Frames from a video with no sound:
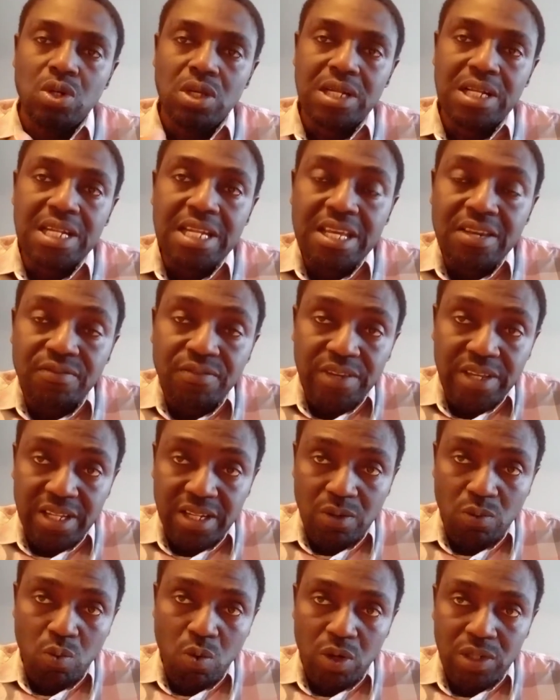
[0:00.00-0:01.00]
live in
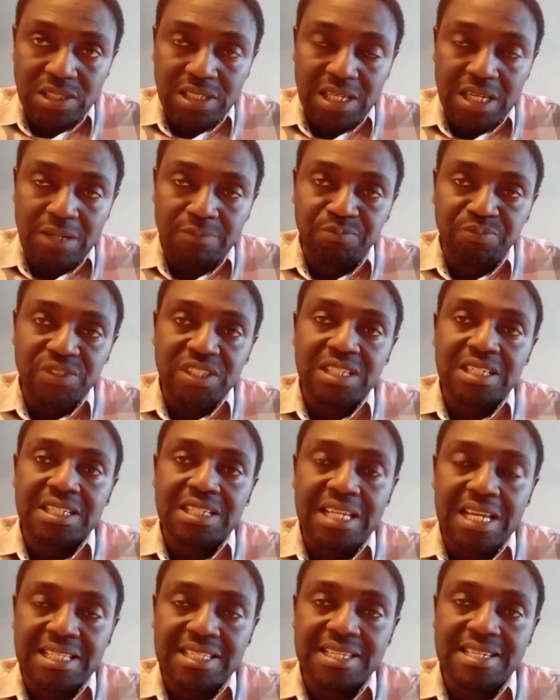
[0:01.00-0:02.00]
the water.
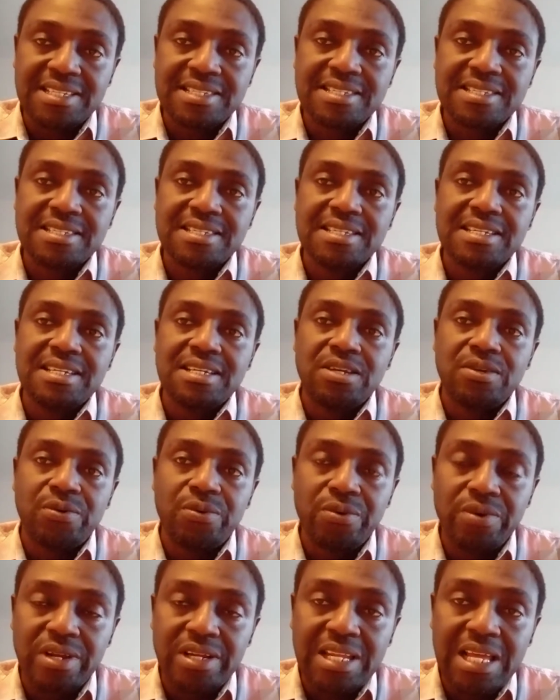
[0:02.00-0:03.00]
That
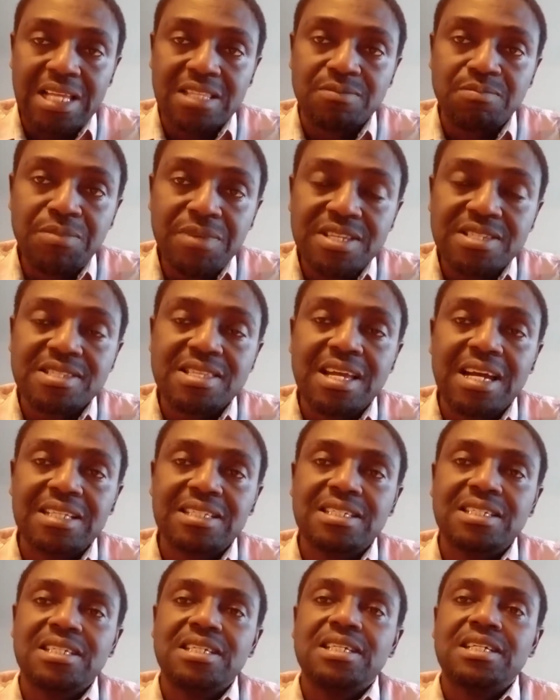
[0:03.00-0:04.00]
means
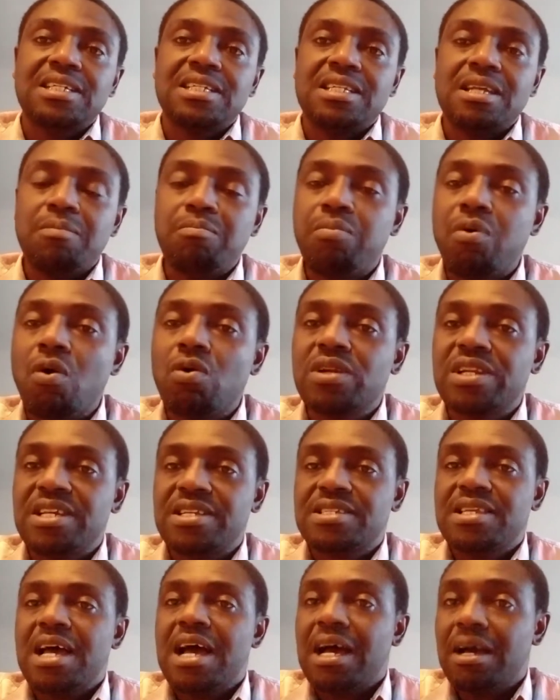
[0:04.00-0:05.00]
that the pond
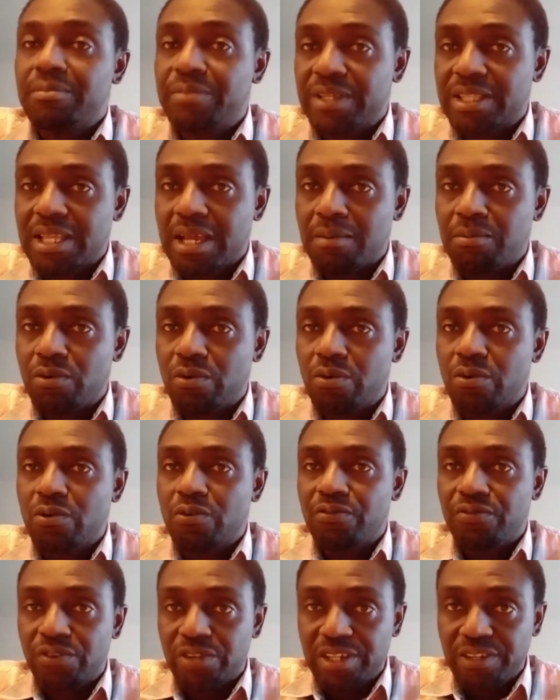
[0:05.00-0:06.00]
is habitable
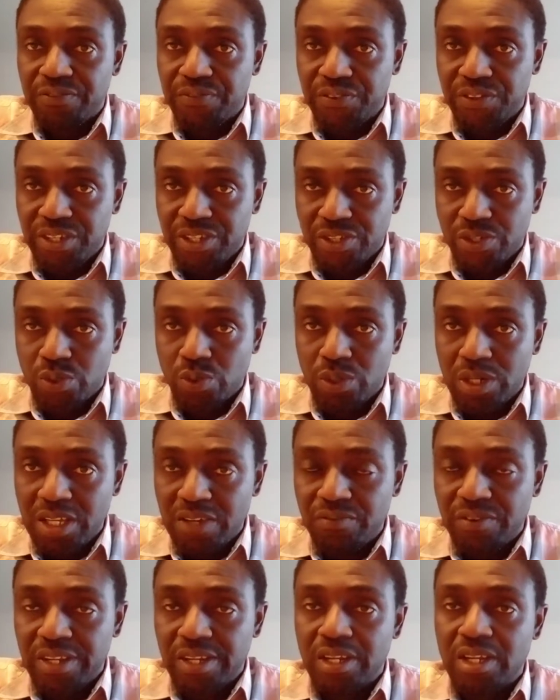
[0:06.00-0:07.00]
for the fish to
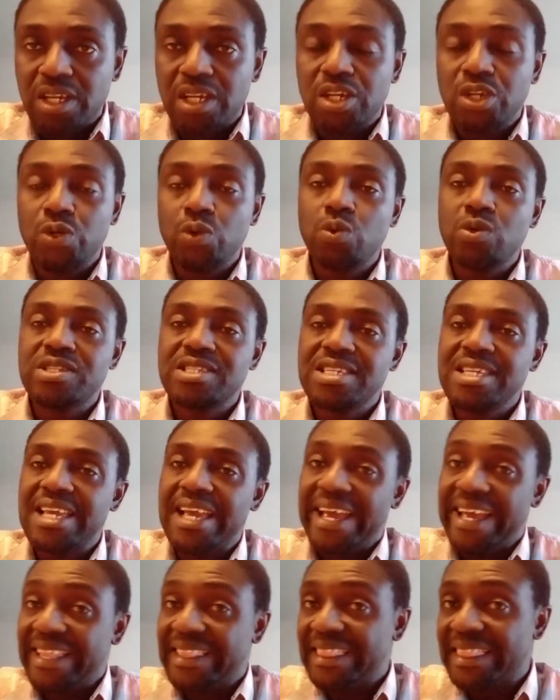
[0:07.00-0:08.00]
live in. You will see
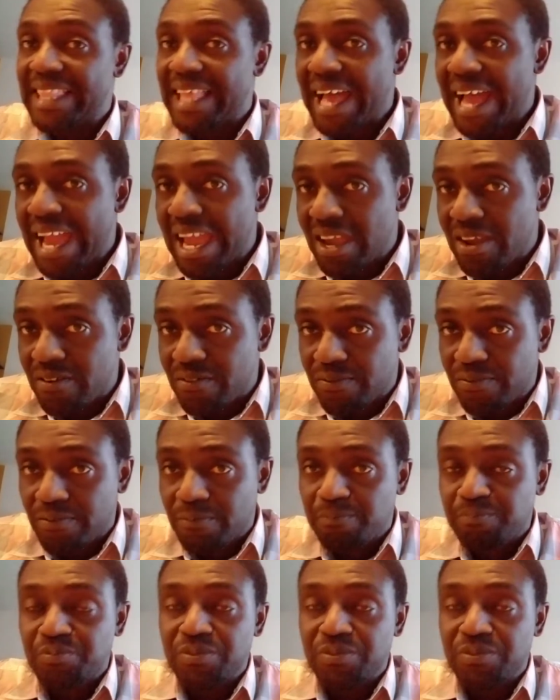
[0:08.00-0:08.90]
alive